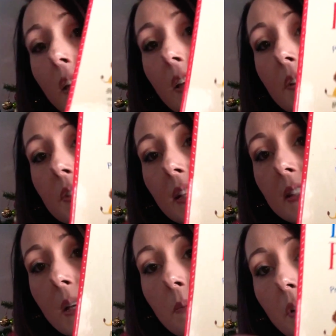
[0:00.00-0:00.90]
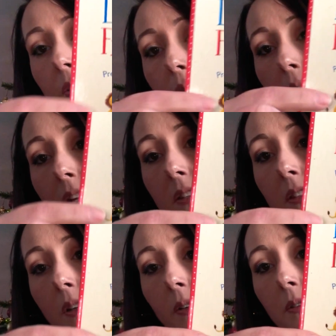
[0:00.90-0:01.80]
here's an example on the front.
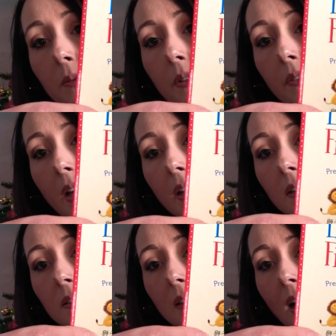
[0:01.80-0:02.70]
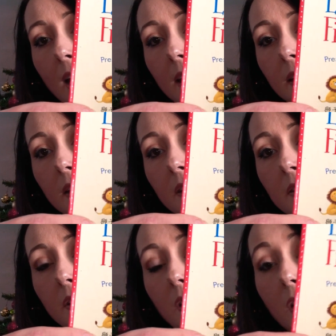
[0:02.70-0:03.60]
So we've got a lion, and
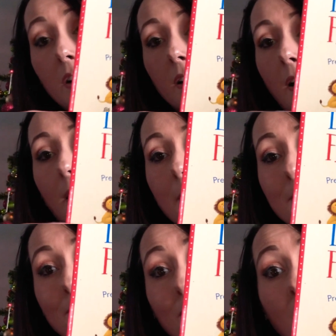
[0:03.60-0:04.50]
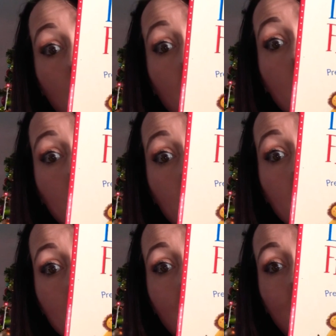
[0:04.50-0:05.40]
that's I'm gonna
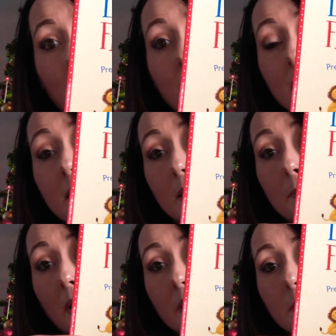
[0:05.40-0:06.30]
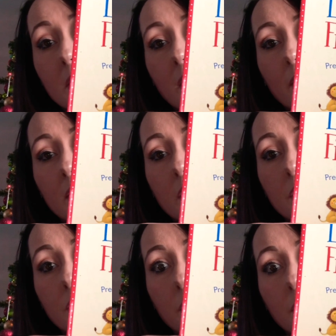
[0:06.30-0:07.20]
really mangle this and embarrass myself. It's a
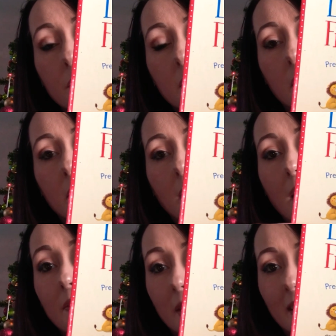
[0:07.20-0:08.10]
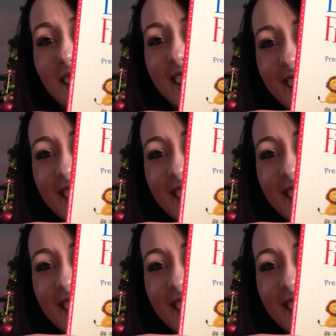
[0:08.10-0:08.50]
shuzi, I think.